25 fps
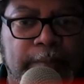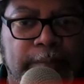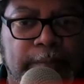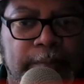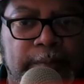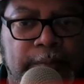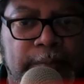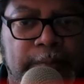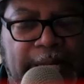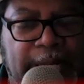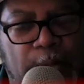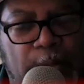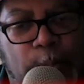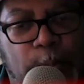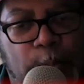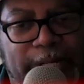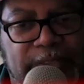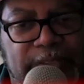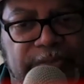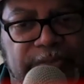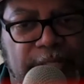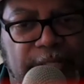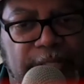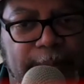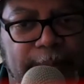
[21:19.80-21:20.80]
Mike
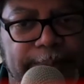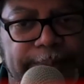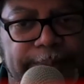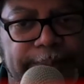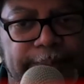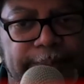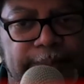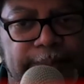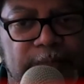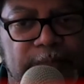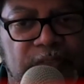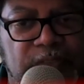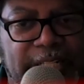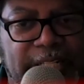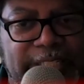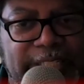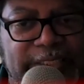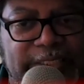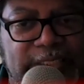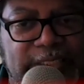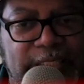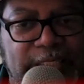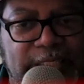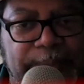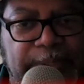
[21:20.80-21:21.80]
wakes up, right?
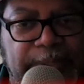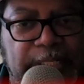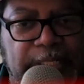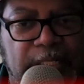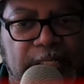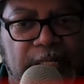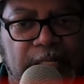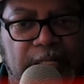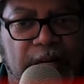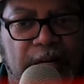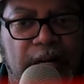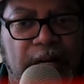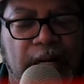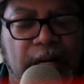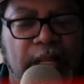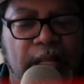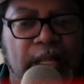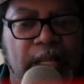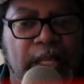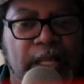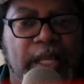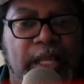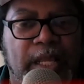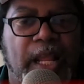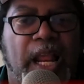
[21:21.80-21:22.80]
He's sleeping in the car.
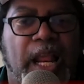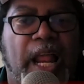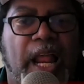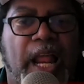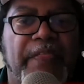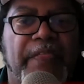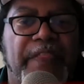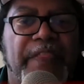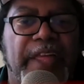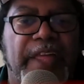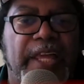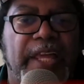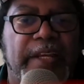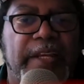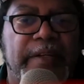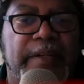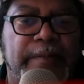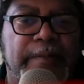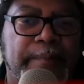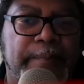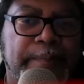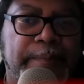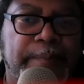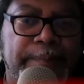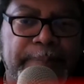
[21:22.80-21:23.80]
And
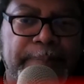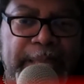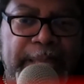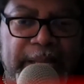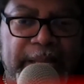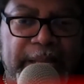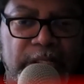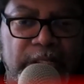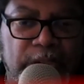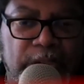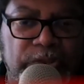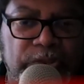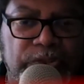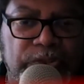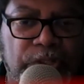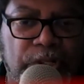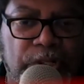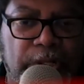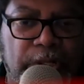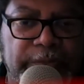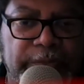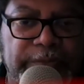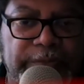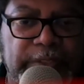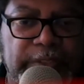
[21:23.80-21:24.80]
then Pat goes
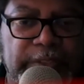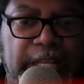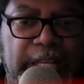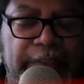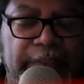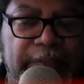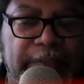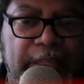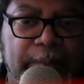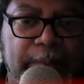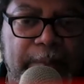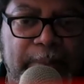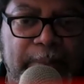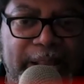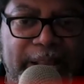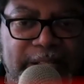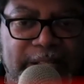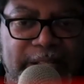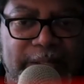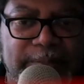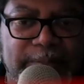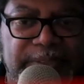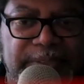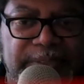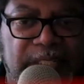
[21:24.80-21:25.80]
off, and then Mike
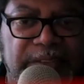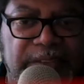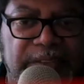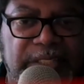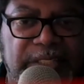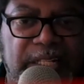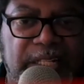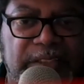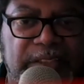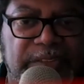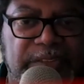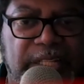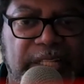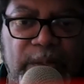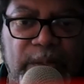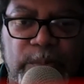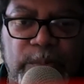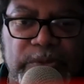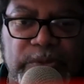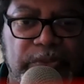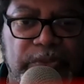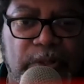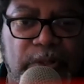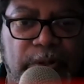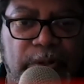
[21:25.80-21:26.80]
comes outside saying,
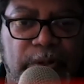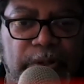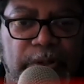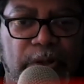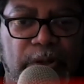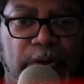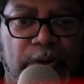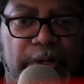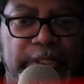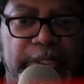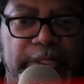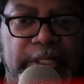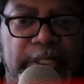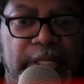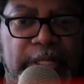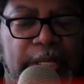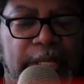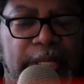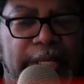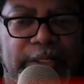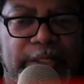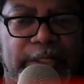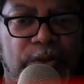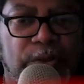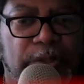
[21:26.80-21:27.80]
"What's going on?"
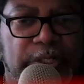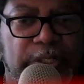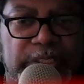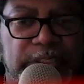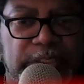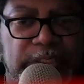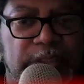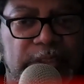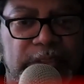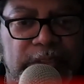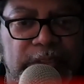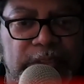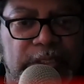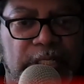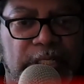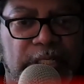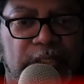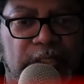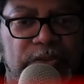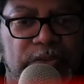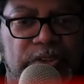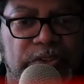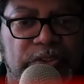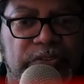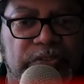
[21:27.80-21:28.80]
And Courtney,
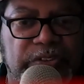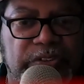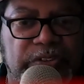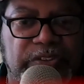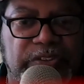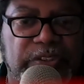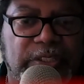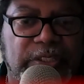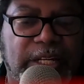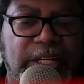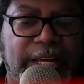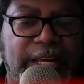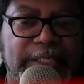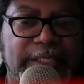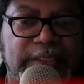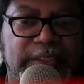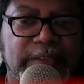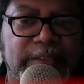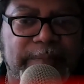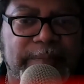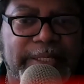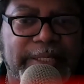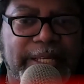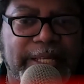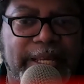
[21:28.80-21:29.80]
chooses to lie to
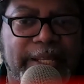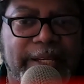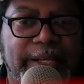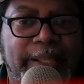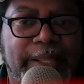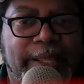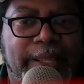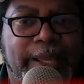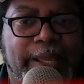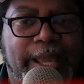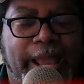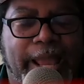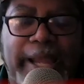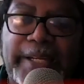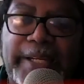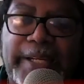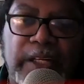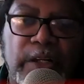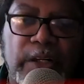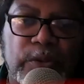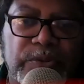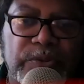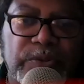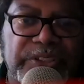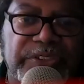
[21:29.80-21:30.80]
him again. And he
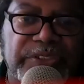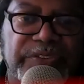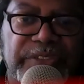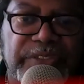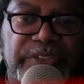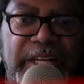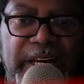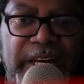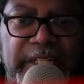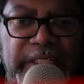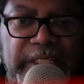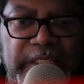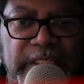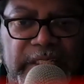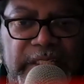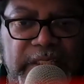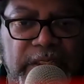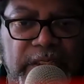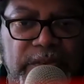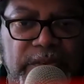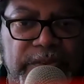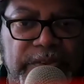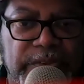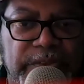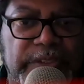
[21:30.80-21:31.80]
goes inside and he
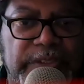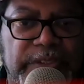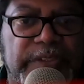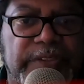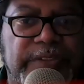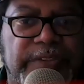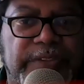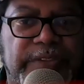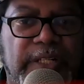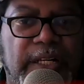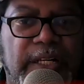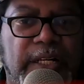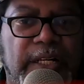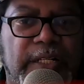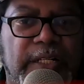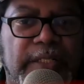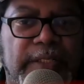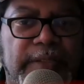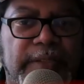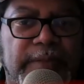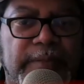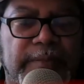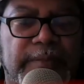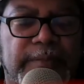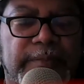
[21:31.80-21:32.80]
closes
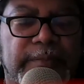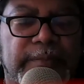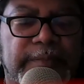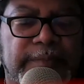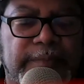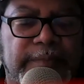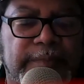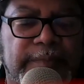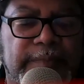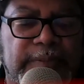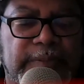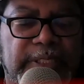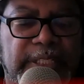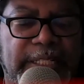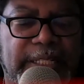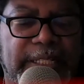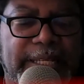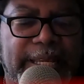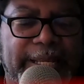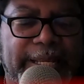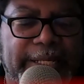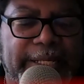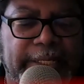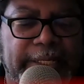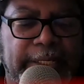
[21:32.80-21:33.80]
the
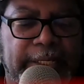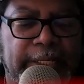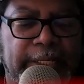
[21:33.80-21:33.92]
gate.